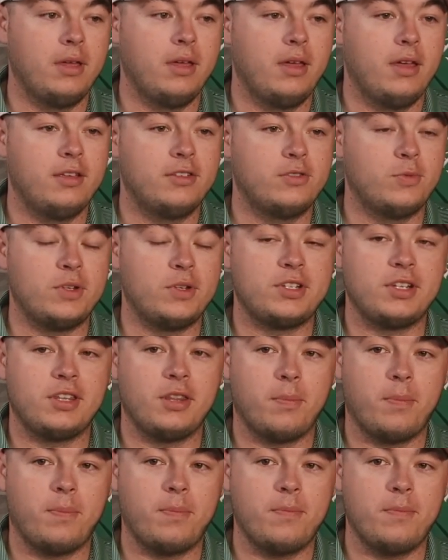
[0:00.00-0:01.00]
switching
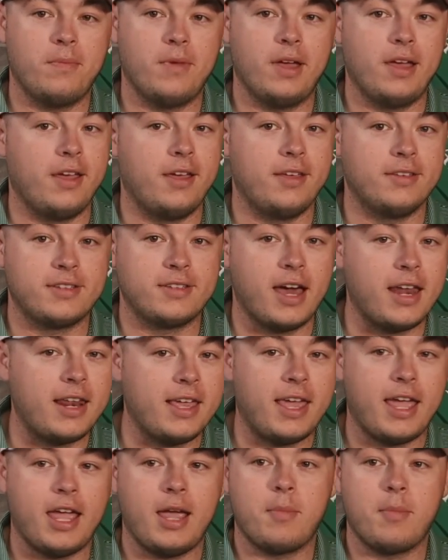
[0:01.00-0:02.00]
a Scotty
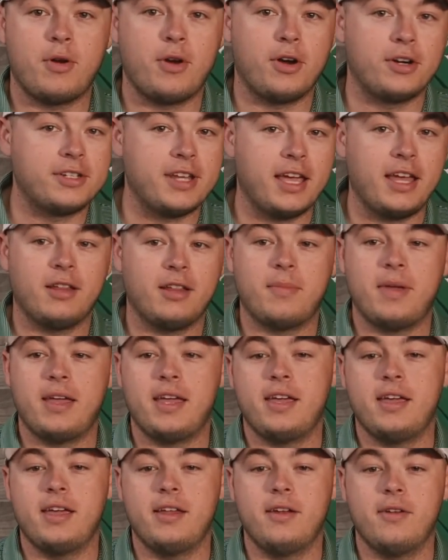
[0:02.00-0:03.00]
Cameron or a TaylorMade